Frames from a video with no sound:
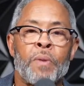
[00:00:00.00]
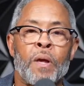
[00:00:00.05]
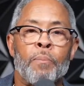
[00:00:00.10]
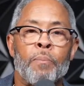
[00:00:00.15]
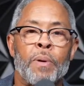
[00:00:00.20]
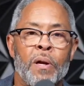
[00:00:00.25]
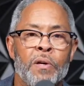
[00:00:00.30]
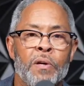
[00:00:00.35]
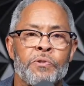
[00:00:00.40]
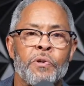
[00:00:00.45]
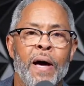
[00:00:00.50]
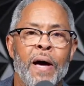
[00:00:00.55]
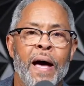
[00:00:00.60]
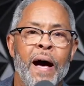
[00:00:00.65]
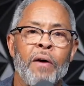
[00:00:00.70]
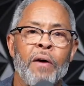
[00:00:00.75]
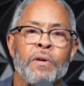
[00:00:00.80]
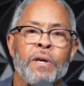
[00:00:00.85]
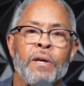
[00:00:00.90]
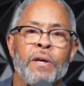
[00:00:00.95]
but also
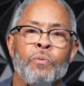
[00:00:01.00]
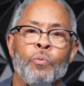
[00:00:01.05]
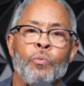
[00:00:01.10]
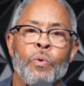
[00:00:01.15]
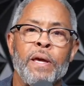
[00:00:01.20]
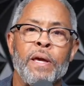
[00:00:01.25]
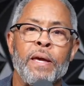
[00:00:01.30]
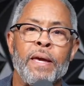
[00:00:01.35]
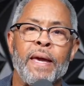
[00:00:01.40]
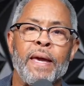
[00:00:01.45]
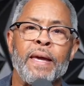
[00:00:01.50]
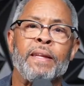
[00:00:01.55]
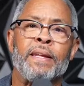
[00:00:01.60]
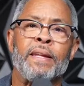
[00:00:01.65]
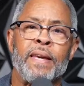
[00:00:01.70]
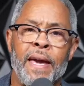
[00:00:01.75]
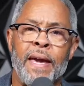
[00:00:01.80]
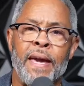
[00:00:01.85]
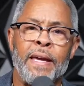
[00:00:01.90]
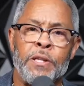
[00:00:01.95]
how can we
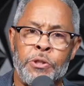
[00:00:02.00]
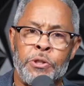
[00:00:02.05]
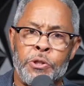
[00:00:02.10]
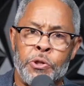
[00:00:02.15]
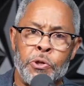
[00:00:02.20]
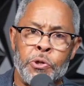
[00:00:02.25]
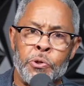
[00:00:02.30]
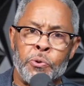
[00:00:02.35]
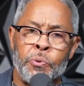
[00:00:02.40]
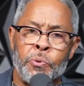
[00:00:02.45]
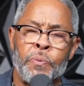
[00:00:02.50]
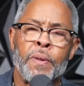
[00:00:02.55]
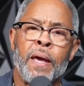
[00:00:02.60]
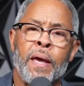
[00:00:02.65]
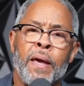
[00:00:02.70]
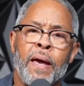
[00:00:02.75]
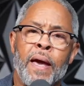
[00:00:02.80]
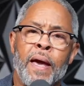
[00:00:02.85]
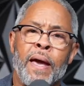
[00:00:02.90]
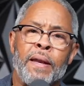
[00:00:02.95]
engage you
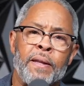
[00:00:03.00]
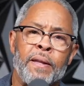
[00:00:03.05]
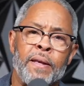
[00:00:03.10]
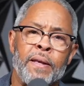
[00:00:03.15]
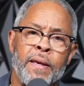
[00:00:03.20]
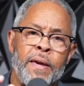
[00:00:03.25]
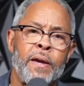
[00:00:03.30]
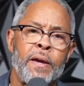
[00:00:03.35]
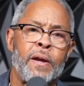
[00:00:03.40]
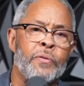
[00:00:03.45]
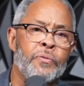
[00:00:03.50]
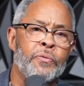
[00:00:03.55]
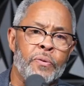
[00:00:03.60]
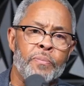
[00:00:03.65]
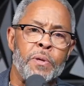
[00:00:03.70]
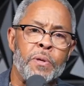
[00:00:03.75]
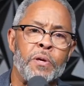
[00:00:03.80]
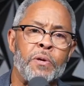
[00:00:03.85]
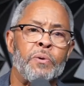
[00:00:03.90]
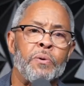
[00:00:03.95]
and hear
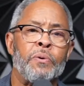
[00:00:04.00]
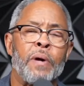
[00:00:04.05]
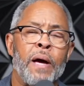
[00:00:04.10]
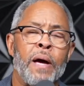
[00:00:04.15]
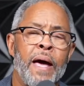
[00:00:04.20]
from you,